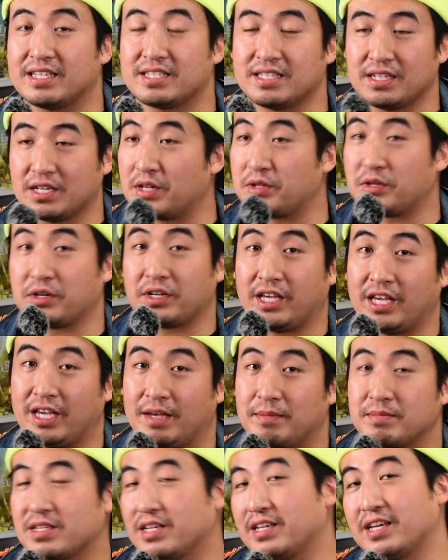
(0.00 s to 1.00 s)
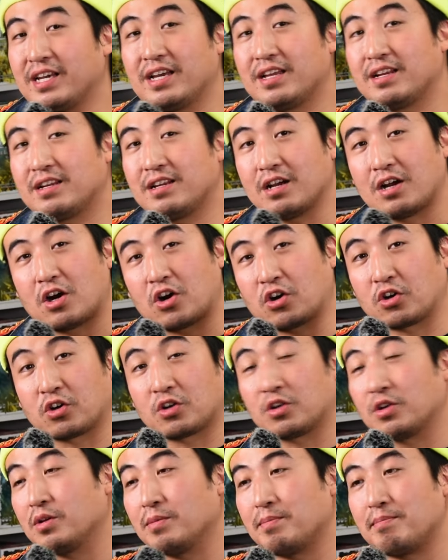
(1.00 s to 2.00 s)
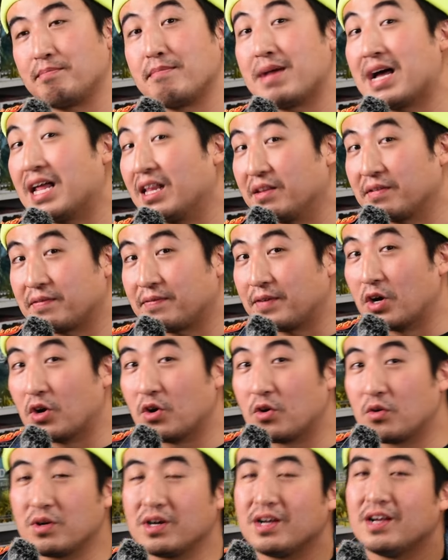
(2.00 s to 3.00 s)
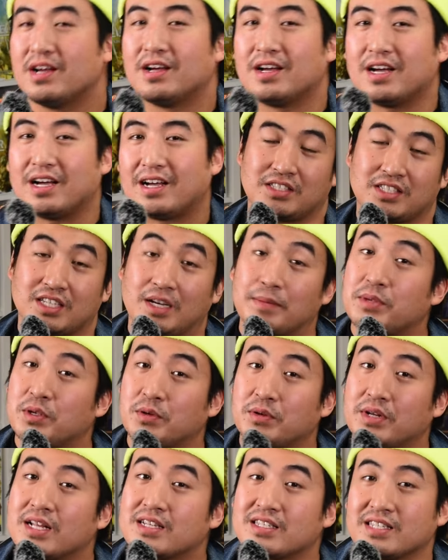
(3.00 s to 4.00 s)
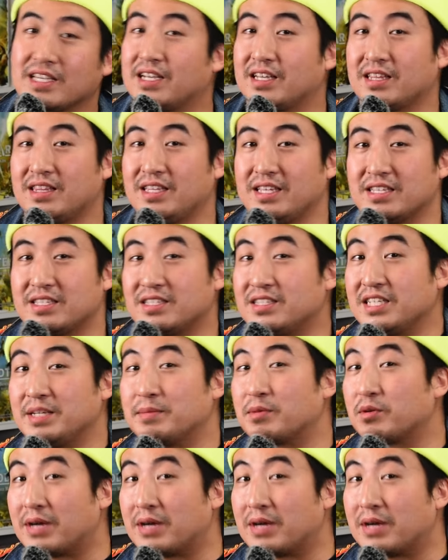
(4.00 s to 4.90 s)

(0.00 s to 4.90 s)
this in other games. Again, our girl Malifaux, some units like the Steam